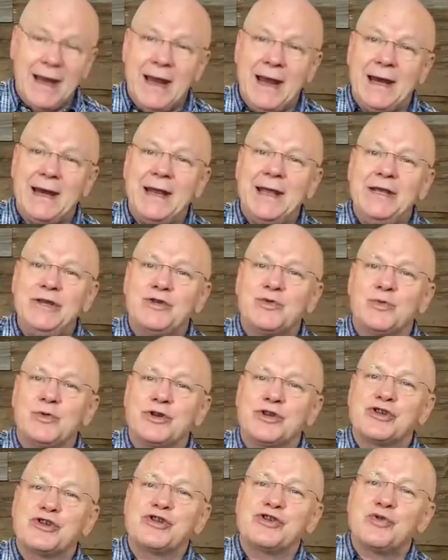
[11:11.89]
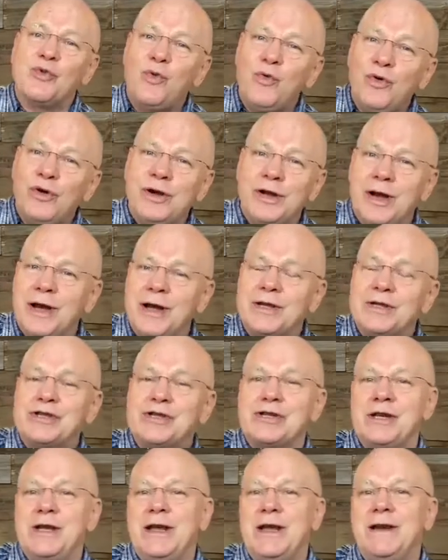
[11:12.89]
and he's restored
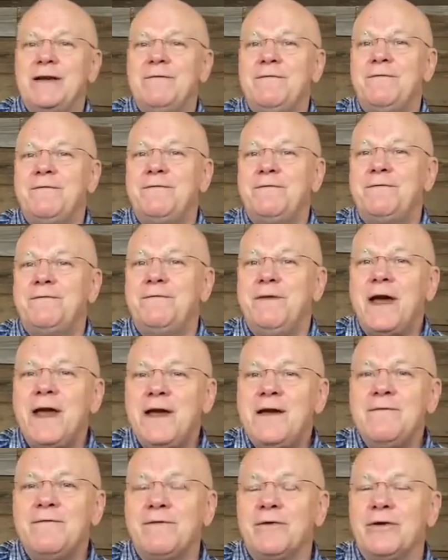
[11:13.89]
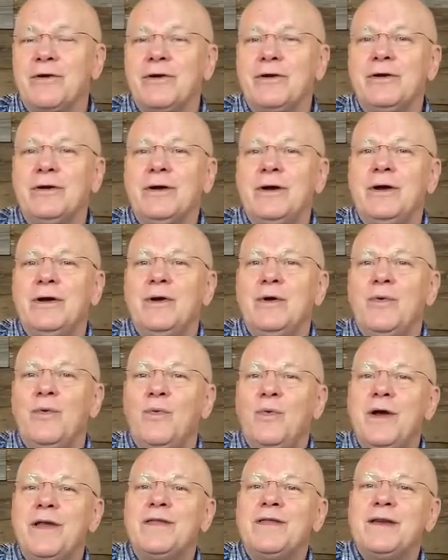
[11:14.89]
us in favor
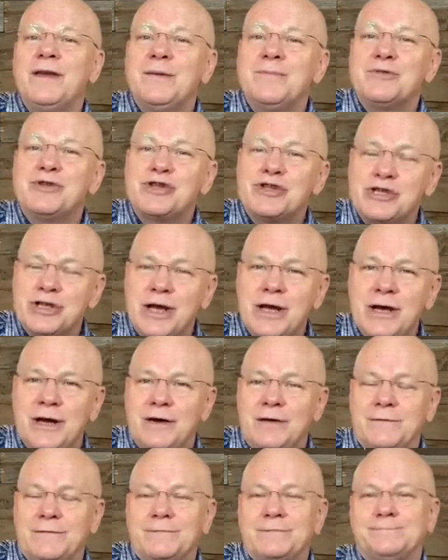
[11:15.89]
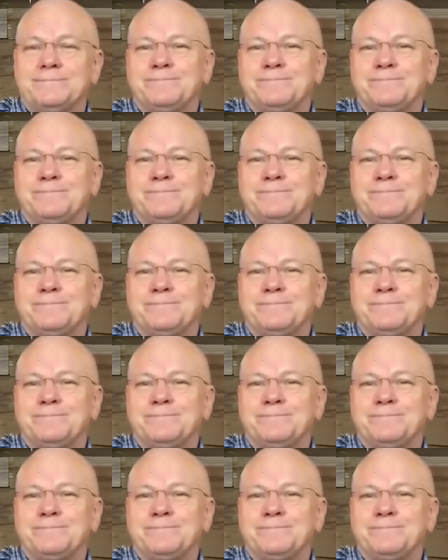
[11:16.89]
with himself.